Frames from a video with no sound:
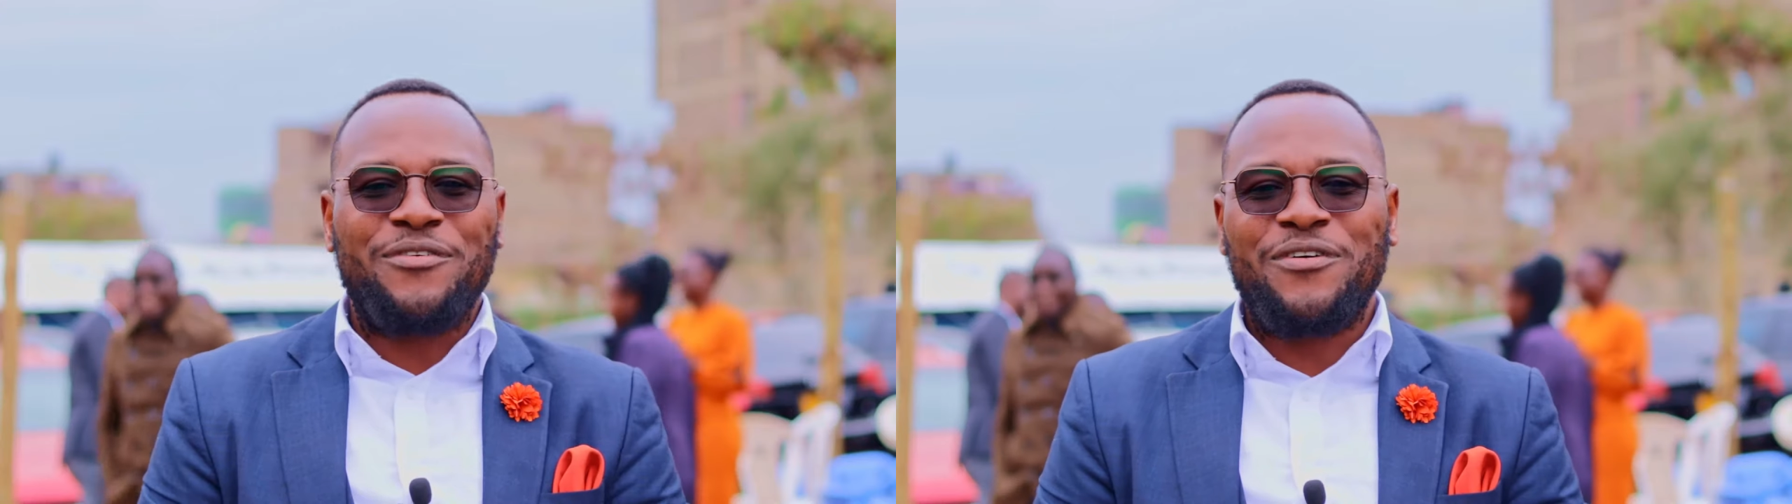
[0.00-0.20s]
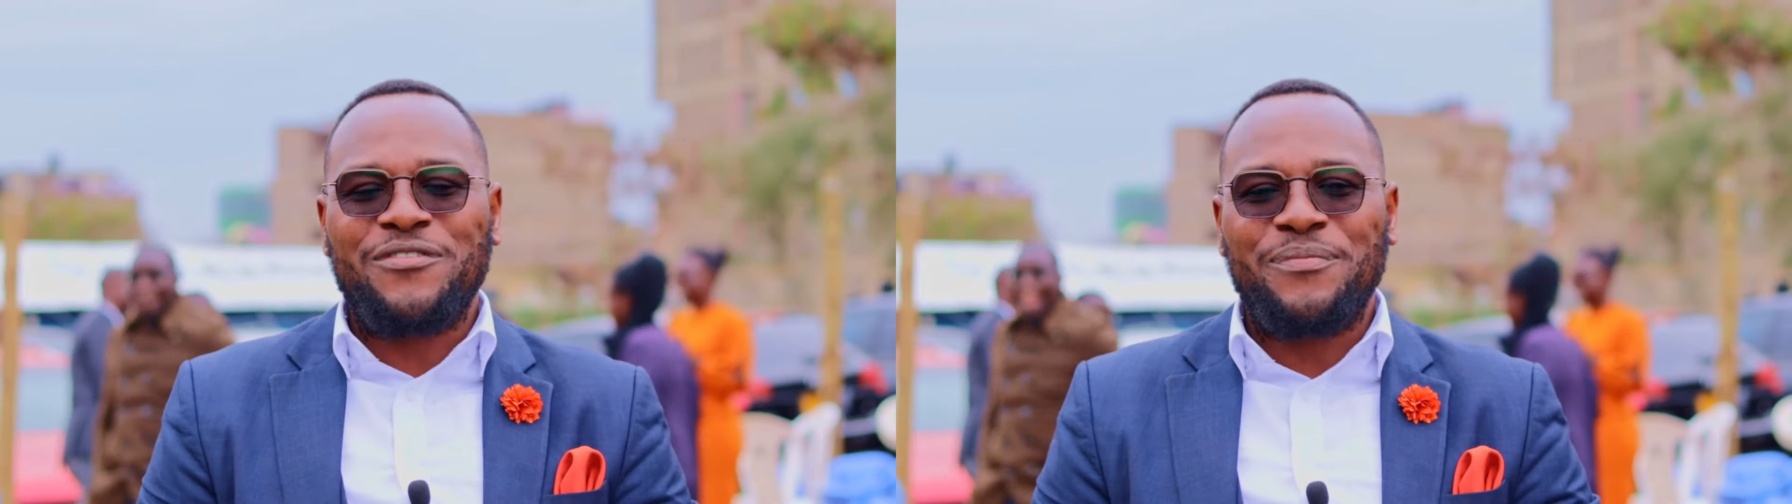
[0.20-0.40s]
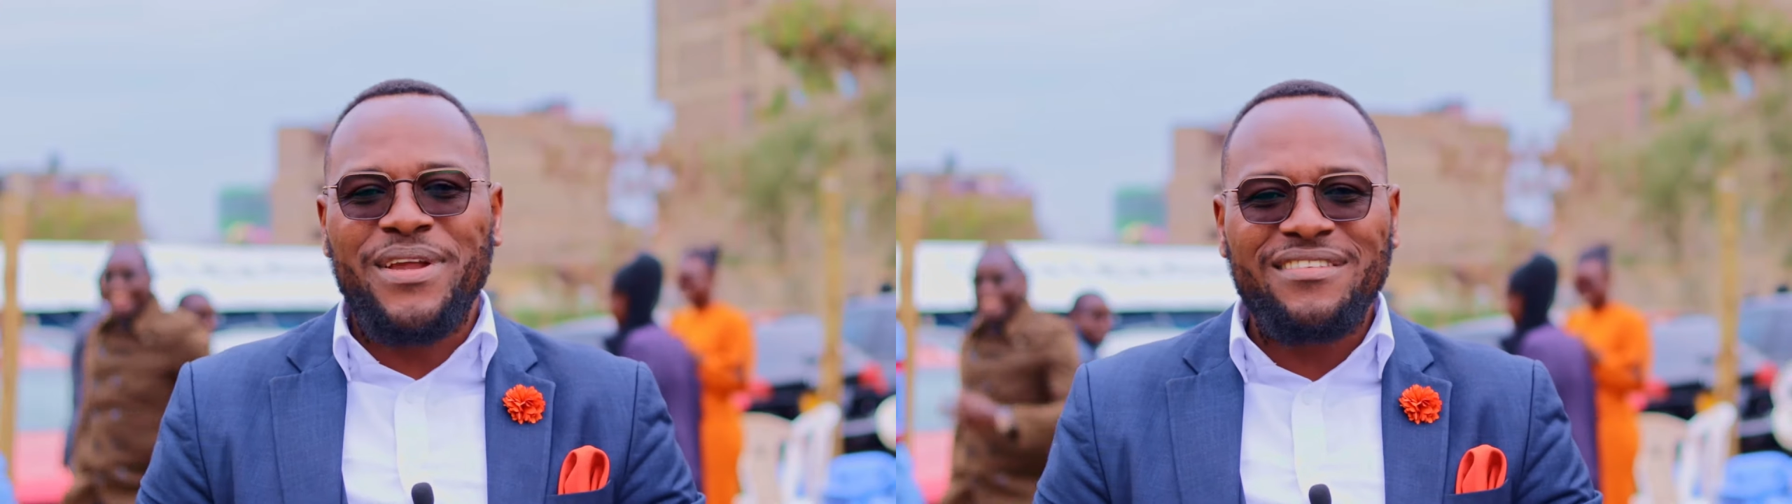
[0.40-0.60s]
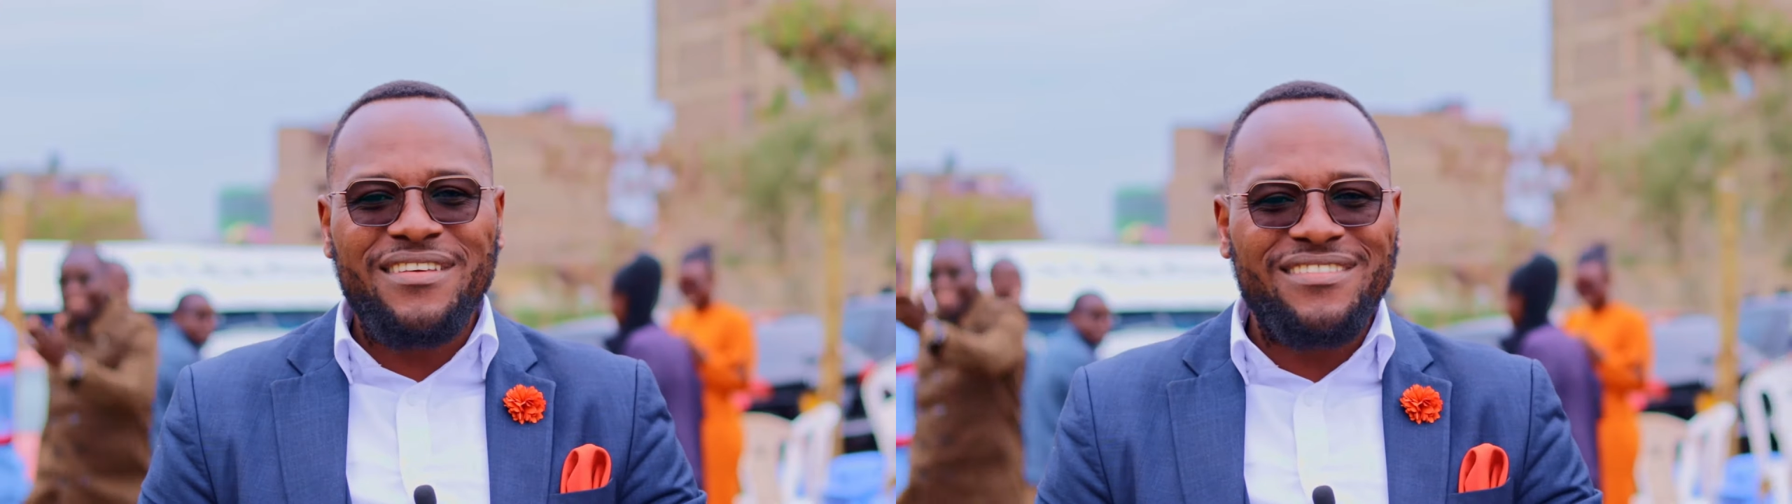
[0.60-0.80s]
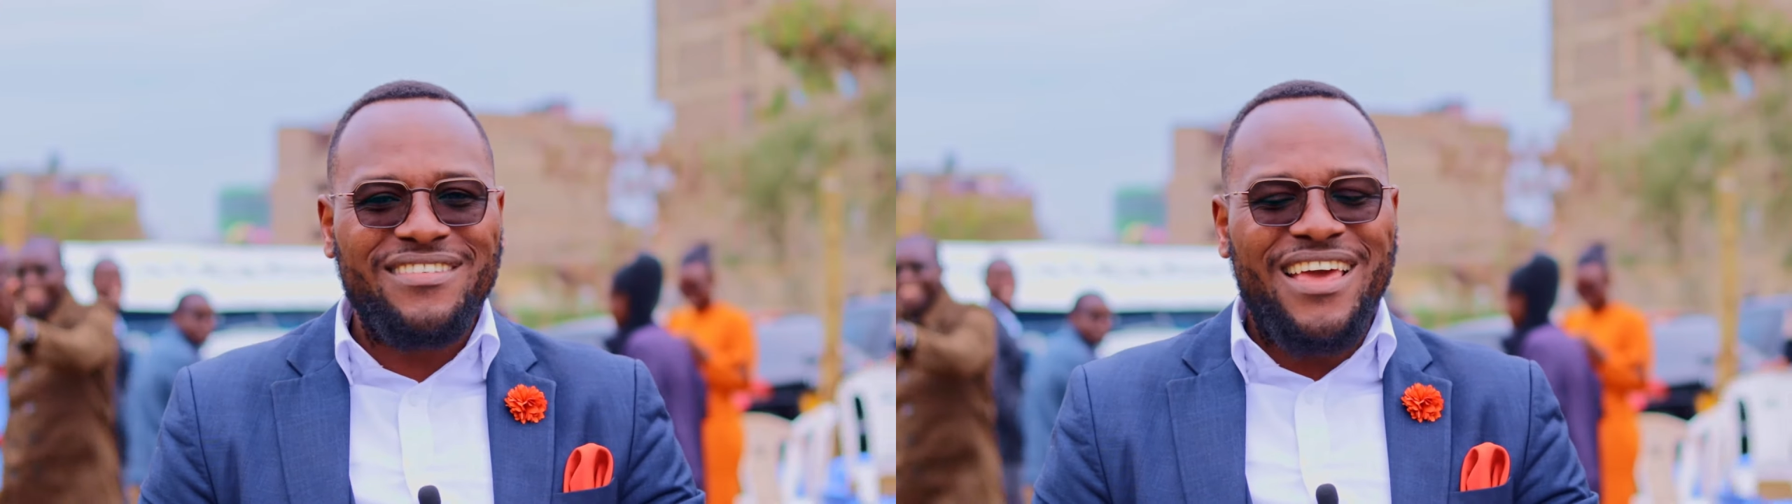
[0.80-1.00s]
for God's
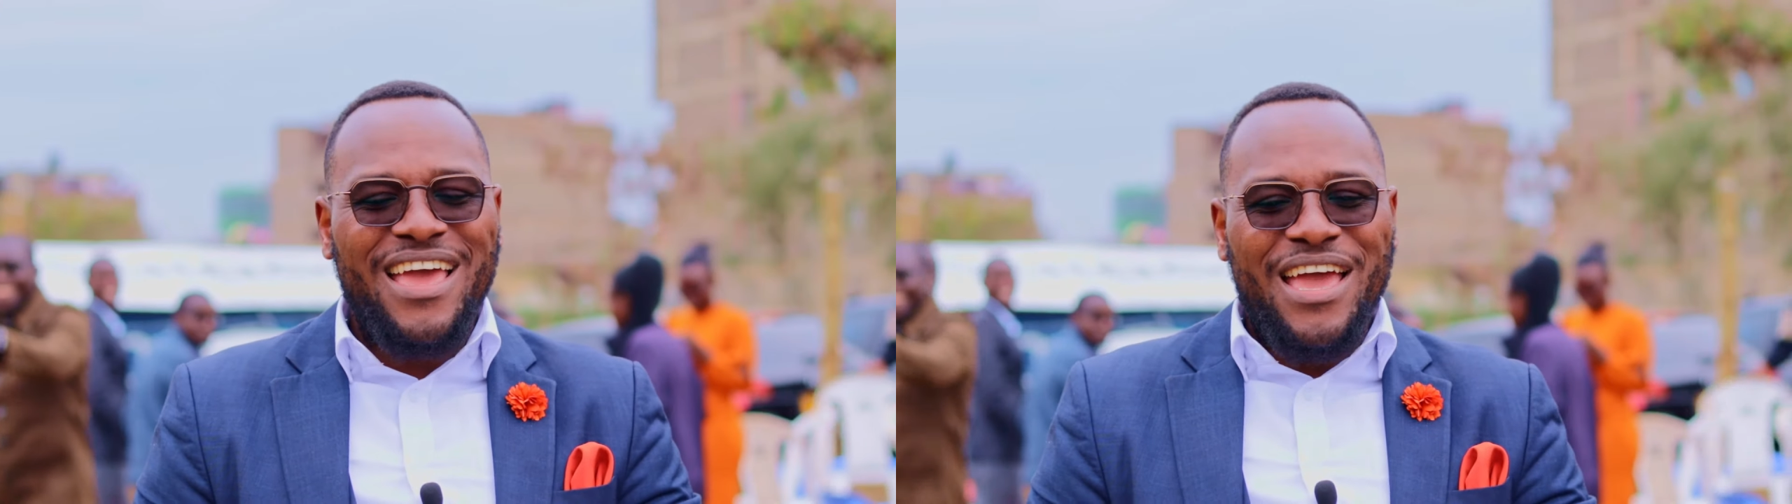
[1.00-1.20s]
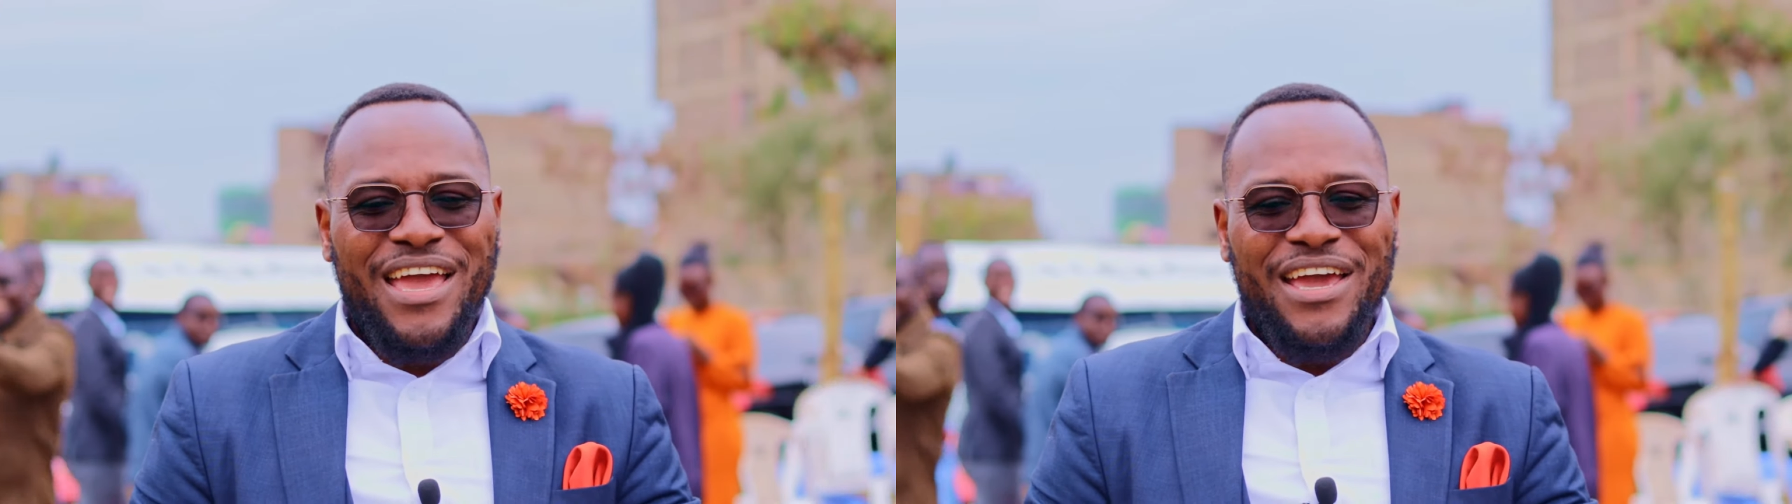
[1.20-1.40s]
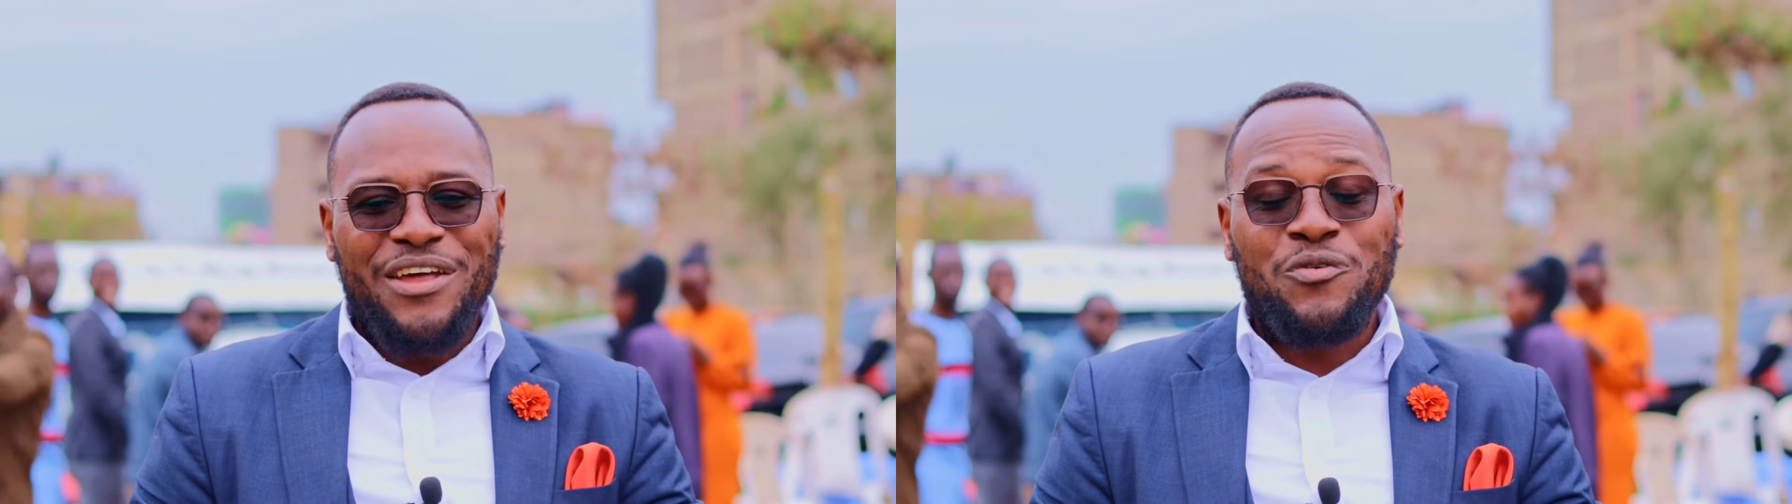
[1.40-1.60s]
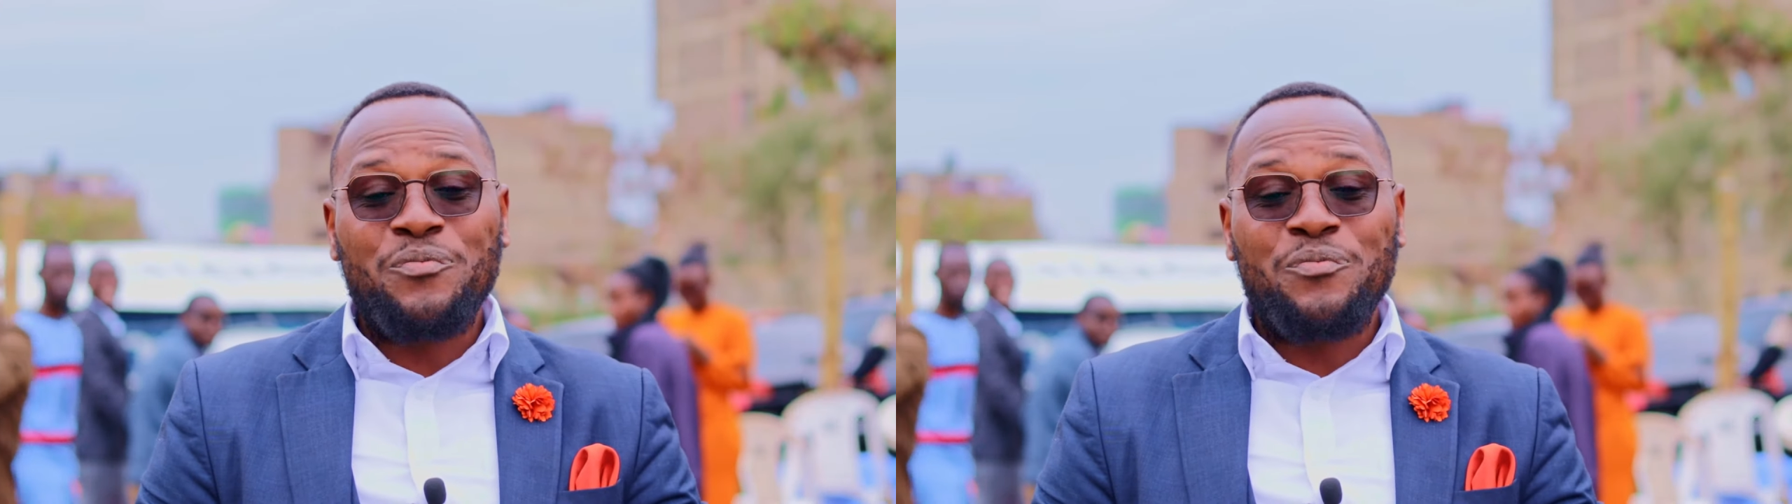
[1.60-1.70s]
blessings, and we